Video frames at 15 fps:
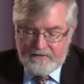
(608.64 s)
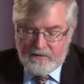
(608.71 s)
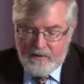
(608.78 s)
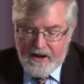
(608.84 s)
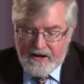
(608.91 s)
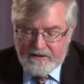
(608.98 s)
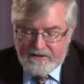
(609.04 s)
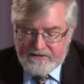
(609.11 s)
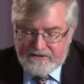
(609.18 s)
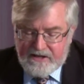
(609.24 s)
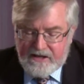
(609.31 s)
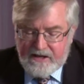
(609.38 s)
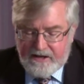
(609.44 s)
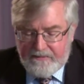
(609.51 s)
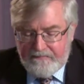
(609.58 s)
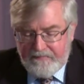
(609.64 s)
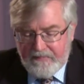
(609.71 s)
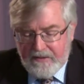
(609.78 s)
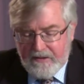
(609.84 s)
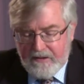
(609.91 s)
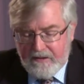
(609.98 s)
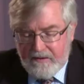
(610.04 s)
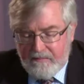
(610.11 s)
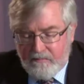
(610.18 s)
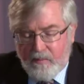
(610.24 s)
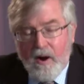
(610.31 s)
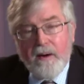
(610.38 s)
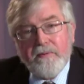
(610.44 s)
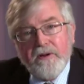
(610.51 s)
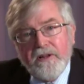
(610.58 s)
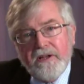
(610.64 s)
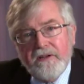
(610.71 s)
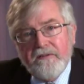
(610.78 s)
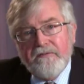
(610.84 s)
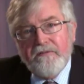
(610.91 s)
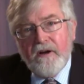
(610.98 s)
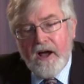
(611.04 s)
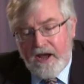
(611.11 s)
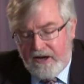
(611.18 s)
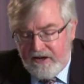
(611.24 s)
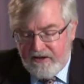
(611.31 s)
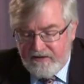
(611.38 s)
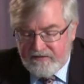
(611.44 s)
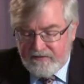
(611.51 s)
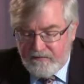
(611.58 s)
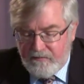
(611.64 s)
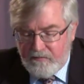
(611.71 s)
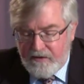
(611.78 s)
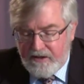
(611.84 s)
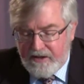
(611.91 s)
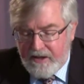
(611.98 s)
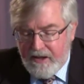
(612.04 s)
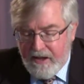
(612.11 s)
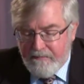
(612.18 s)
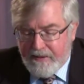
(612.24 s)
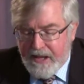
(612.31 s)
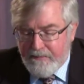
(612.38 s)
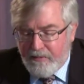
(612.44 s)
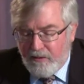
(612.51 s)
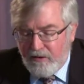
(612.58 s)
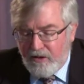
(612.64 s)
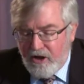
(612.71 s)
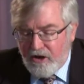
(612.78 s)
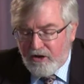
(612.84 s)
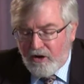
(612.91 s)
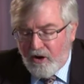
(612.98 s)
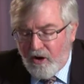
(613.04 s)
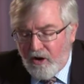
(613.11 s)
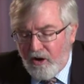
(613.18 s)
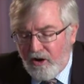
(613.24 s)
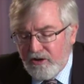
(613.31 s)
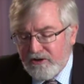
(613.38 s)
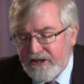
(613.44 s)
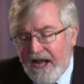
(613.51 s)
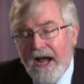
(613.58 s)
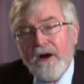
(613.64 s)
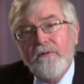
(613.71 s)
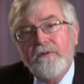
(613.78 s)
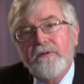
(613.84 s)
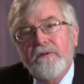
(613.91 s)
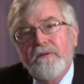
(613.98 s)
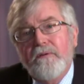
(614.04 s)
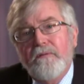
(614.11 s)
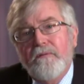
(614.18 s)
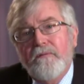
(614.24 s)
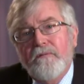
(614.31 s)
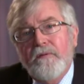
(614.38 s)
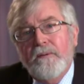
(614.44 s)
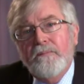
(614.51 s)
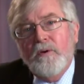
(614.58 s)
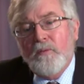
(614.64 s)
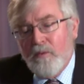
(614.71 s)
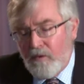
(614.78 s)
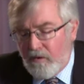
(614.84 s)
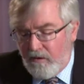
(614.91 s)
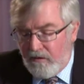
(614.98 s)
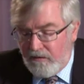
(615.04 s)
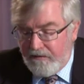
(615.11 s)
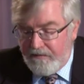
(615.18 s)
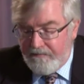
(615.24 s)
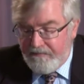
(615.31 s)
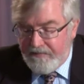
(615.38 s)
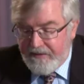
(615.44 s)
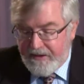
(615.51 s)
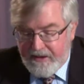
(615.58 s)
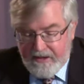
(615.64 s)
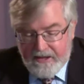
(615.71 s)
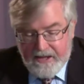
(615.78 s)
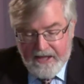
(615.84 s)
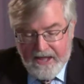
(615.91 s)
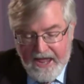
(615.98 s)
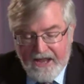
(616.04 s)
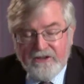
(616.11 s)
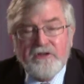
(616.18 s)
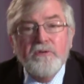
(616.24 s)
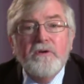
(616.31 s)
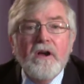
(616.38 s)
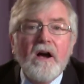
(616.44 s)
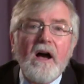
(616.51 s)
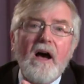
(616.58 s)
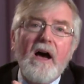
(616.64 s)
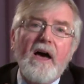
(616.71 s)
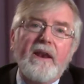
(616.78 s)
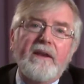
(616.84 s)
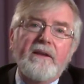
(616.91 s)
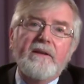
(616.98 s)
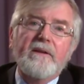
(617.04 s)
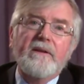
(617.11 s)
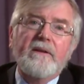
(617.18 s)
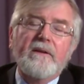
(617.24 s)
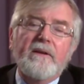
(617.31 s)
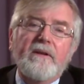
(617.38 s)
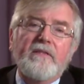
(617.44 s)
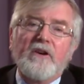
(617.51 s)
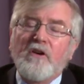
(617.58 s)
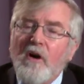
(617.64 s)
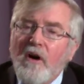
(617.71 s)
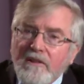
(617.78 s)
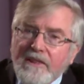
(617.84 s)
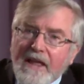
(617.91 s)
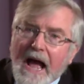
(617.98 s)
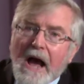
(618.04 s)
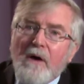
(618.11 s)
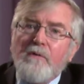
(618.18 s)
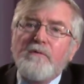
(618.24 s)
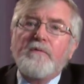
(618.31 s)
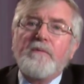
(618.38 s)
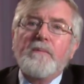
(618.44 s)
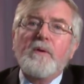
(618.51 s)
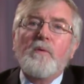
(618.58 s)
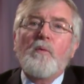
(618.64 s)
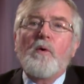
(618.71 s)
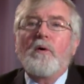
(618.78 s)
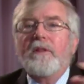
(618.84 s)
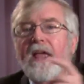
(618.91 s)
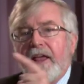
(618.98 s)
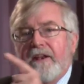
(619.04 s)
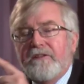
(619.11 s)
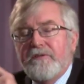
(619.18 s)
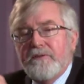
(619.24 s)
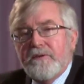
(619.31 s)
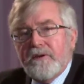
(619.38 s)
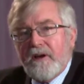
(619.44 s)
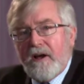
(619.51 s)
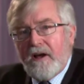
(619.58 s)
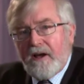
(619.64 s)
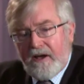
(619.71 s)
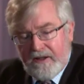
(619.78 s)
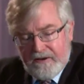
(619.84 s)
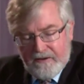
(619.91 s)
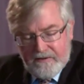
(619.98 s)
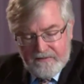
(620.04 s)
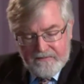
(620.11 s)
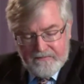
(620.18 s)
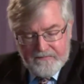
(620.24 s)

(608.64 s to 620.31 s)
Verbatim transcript: So ecclesia properly defined is really people called out from the world and to God. They're called out from the world and to God.